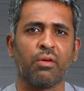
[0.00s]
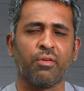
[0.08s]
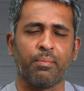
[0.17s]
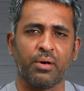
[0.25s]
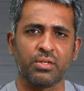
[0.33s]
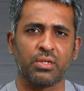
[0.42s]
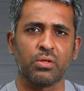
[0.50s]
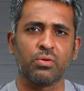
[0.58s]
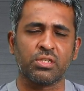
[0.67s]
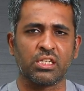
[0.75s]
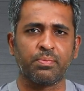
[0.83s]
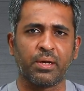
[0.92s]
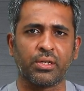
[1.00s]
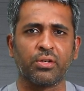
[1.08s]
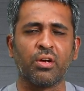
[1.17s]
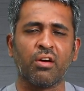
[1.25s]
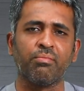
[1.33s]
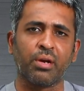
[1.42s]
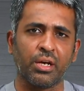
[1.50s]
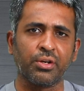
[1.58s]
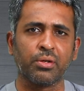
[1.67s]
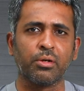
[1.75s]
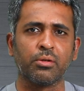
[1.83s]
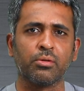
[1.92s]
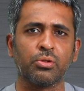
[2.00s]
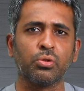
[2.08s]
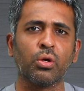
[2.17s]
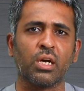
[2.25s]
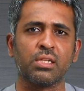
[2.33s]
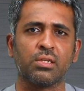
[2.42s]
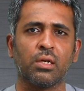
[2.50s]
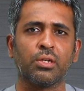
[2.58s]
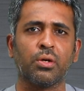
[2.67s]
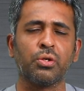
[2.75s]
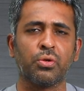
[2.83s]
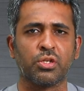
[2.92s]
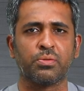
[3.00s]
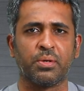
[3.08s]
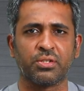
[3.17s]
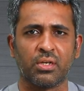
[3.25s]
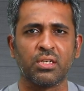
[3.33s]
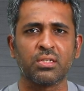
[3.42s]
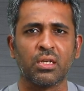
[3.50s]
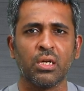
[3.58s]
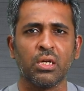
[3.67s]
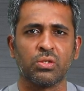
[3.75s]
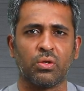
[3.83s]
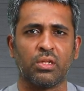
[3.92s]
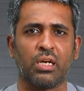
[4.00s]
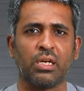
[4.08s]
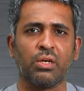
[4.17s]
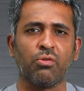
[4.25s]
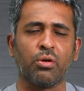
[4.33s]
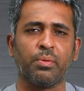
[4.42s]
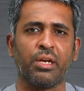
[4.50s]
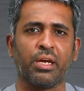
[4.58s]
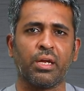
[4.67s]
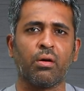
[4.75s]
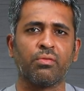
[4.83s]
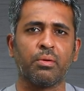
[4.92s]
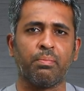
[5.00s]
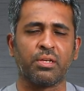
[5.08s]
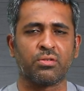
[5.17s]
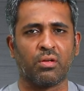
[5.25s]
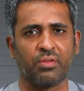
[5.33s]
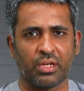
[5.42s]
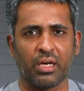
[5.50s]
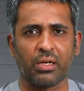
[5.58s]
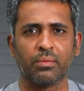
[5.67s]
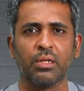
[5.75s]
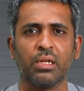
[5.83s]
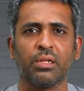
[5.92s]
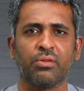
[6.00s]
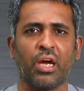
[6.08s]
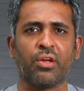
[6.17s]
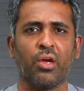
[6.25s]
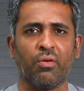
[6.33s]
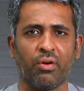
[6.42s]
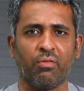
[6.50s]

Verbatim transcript: If a person who is suspected to have brain tumor, do consult your neuro specialist so that he would be taken of the best of the care. Thank you